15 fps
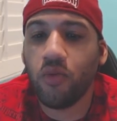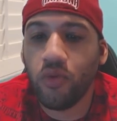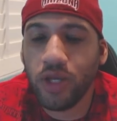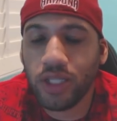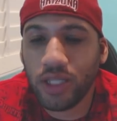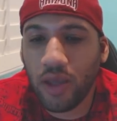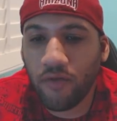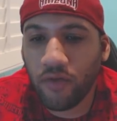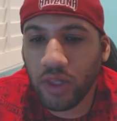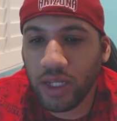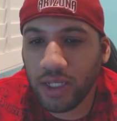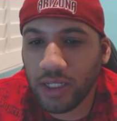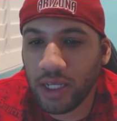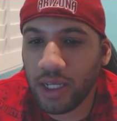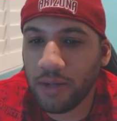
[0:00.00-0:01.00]
We
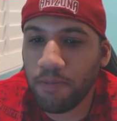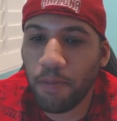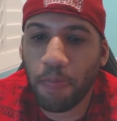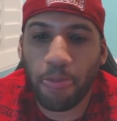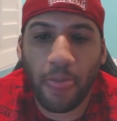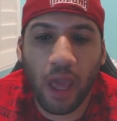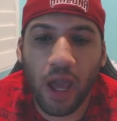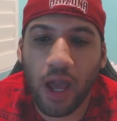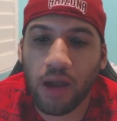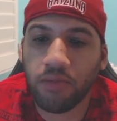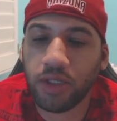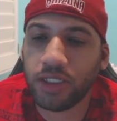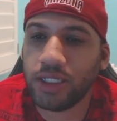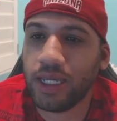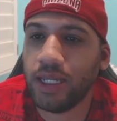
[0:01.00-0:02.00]
definitely did.
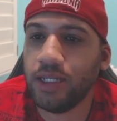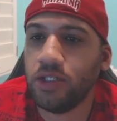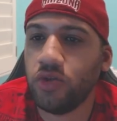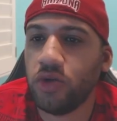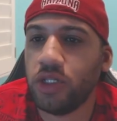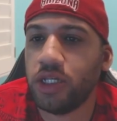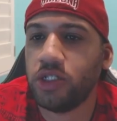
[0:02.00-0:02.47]
Let's get into it.